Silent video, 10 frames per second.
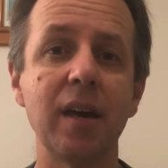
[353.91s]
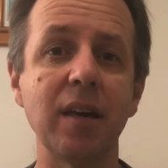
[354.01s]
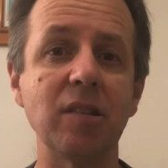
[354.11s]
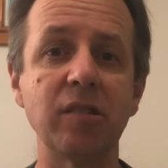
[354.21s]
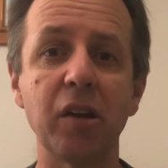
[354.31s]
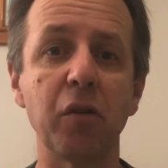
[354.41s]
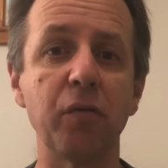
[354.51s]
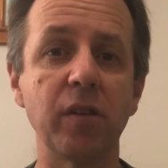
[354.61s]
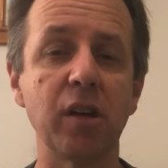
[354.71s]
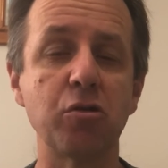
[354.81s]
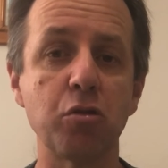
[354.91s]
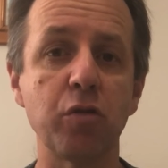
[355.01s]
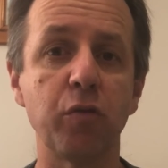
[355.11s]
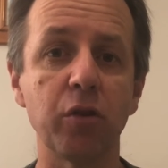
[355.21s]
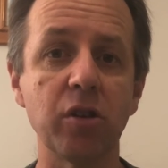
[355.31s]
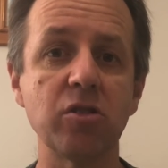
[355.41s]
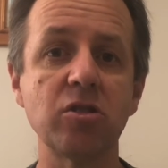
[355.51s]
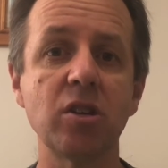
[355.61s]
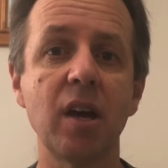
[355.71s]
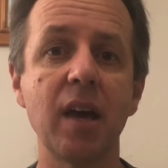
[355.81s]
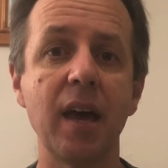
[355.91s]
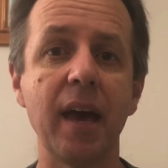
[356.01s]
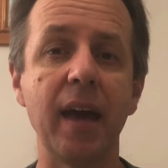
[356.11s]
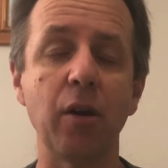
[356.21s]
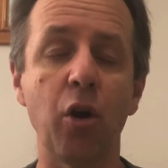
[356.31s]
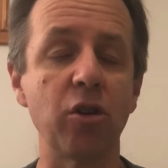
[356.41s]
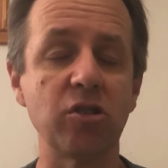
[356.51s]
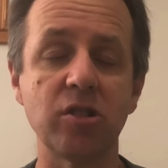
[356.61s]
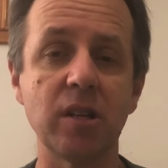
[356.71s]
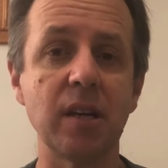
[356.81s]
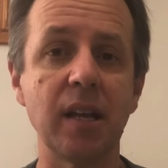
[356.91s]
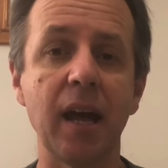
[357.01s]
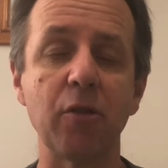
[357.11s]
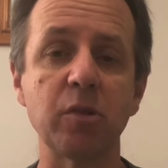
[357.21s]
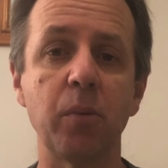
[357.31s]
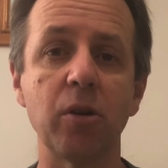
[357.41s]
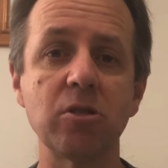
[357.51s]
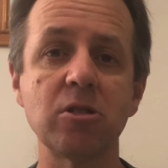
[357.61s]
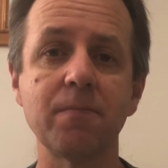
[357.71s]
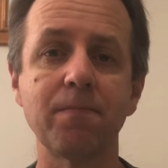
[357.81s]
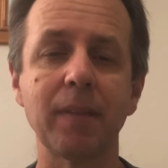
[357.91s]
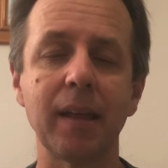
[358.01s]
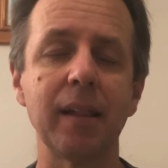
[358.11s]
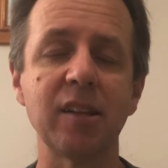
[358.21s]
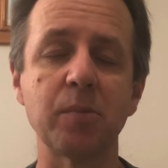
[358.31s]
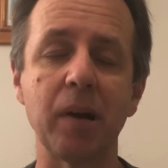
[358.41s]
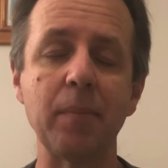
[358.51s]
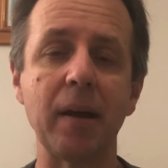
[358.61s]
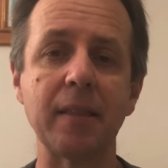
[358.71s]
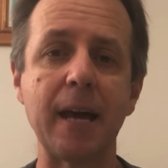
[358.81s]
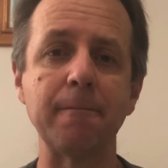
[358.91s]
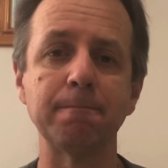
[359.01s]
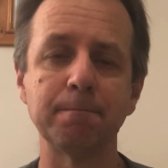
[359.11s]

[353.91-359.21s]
instead of for their truthfulness and honesty in our response. Let's pray about that.